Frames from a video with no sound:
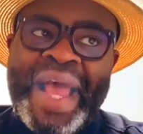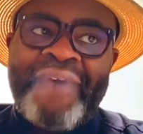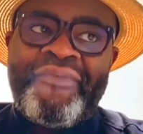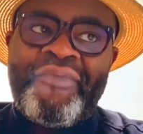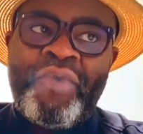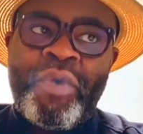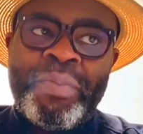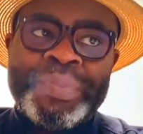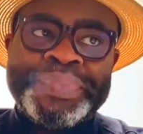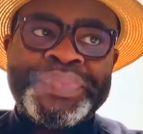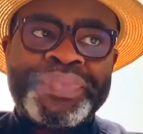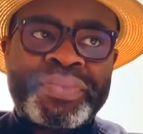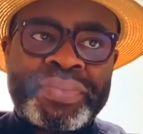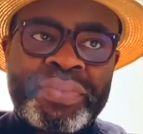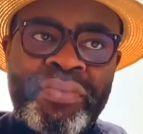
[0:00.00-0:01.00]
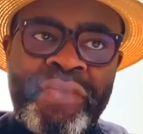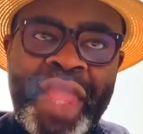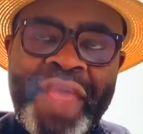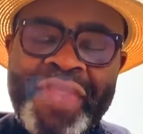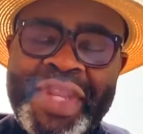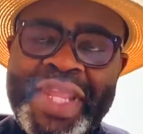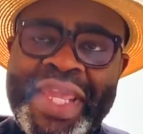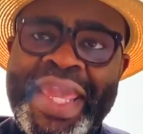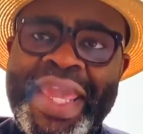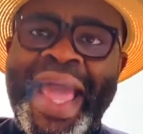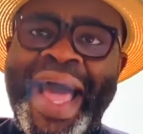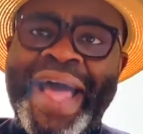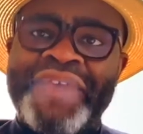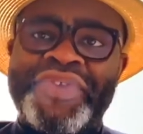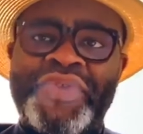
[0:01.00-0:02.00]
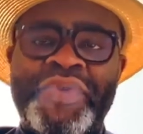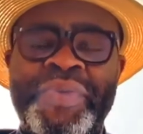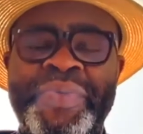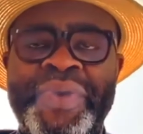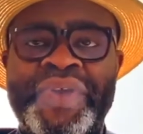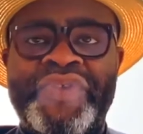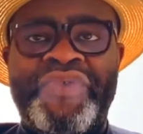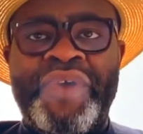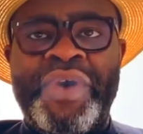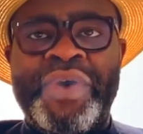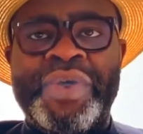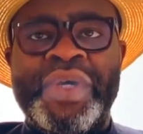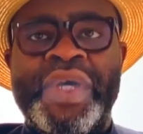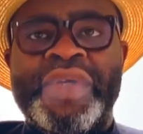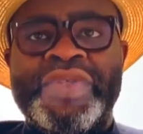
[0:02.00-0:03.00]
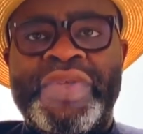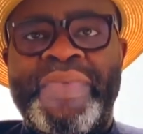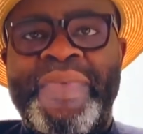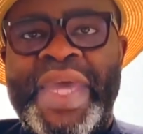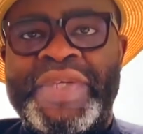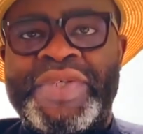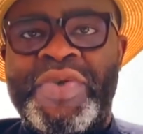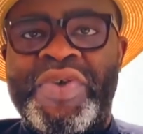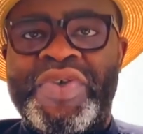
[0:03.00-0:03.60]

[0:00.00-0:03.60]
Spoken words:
a platform that he has through British Vogue to make